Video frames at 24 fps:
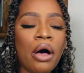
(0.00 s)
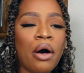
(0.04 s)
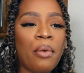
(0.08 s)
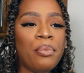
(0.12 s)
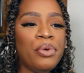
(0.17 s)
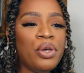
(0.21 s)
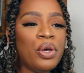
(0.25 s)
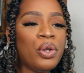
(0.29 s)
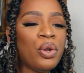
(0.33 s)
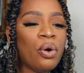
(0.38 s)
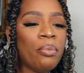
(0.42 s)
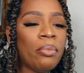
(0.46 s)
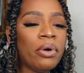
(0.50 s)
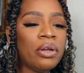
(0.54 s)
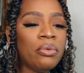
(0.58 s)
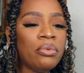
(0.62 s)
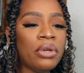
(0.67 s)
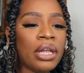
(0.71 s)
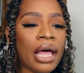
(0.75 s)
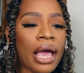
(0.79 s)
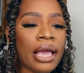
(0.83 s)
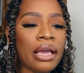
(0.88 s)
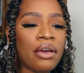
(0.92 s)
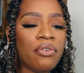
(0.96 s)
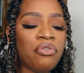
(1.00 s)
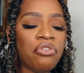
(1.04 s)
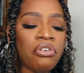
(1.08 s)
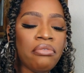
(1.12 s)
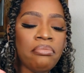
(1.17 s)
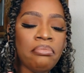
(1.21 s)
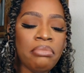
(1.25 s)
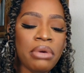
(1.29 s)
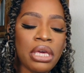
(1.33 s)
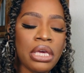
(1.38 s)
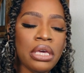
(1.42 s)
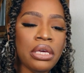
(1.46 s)
But you know what? Like, for
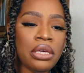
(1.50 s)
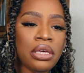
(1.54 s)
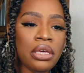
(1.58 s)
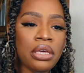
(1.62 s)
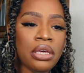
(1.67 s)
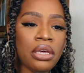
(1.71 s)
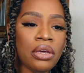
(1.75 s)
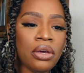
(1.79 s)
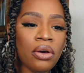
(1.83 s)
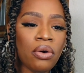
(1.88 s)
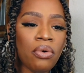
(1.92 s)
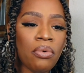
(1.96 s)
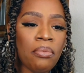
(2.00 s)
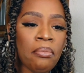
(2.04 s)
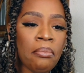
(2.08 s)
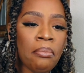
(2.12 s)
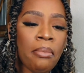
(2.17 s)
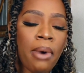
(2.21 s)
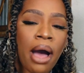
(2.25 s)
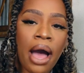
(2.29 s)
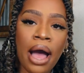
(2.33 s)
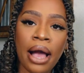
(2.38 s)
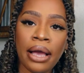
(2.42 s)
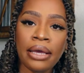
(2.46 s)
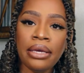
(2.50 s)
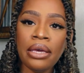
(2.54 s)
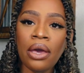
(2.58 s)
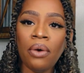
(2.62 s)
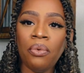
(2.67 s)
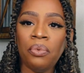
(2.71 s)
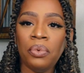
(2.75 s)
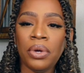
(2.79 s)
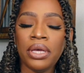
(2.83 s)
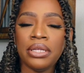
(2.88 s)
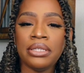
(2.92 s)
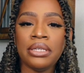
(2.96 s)
me, my
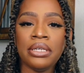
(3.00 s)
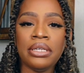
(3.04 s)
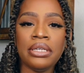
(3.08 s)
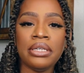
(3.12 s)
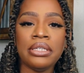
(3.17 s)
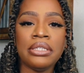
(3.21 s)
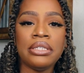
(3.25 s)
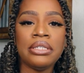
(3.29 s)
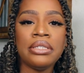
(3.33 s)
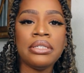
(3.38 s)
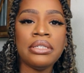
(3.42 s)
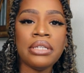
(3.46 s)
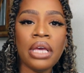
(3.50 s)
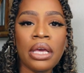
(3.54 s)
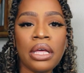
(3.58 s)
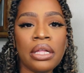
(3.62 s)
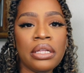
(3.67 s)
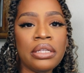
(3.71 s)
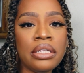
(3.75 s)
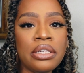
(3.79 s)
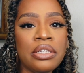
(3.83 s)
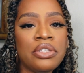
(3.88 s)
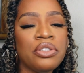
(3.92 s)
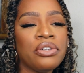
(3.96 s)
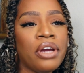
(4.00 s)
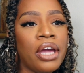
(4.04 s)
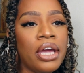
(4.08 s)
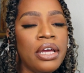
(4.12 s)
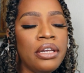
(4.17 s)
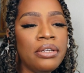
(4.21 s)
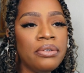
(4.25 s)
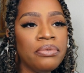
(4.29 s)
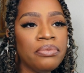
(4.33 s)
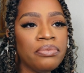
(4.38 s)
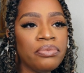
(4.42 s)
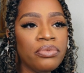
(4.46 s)
waiting is singleness,
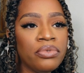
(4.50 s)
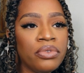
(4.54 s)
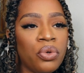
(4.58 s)
right?